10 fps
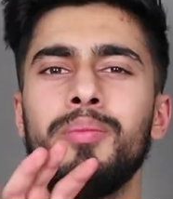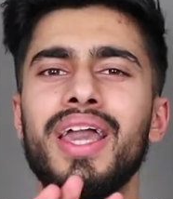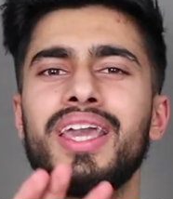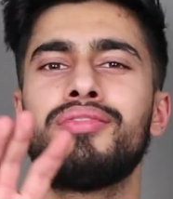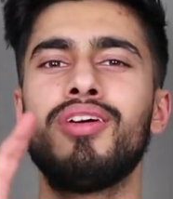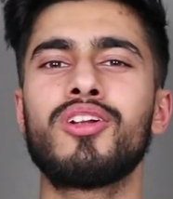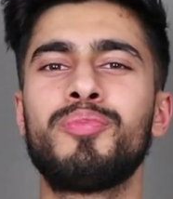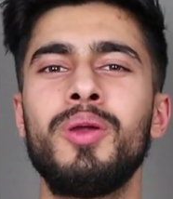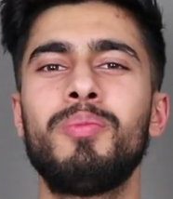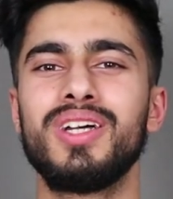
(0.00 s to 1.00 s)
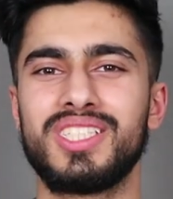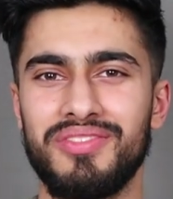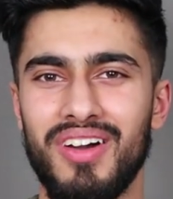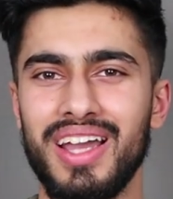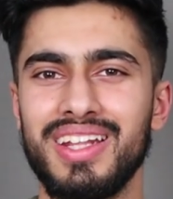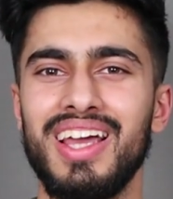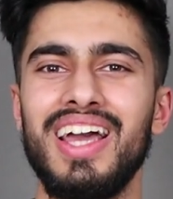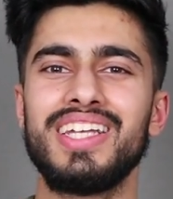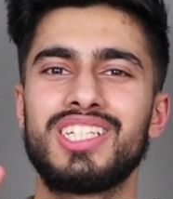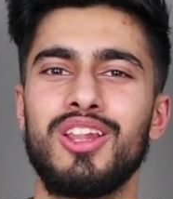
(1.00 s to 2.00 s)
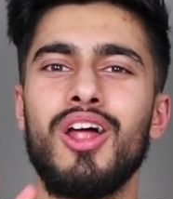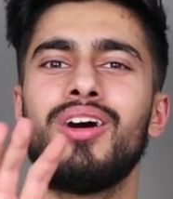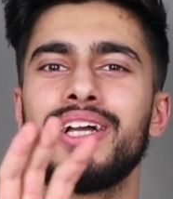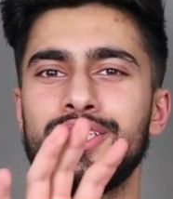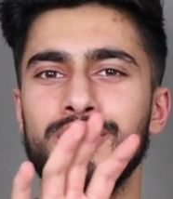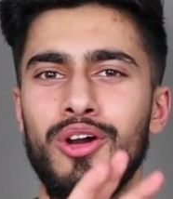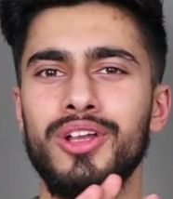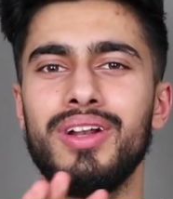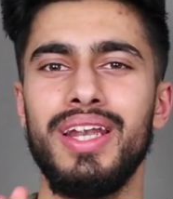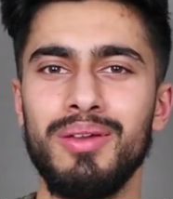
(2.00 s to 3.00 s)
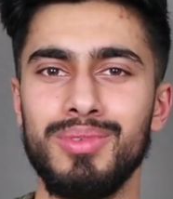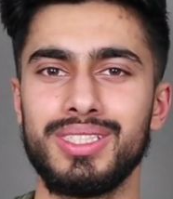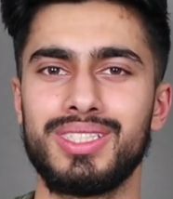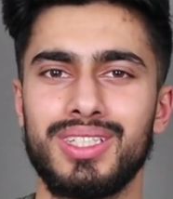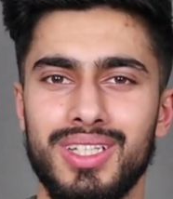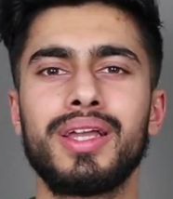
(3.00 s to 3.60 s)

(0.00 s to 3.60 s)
Making fun of people is fine as long as you know your limits.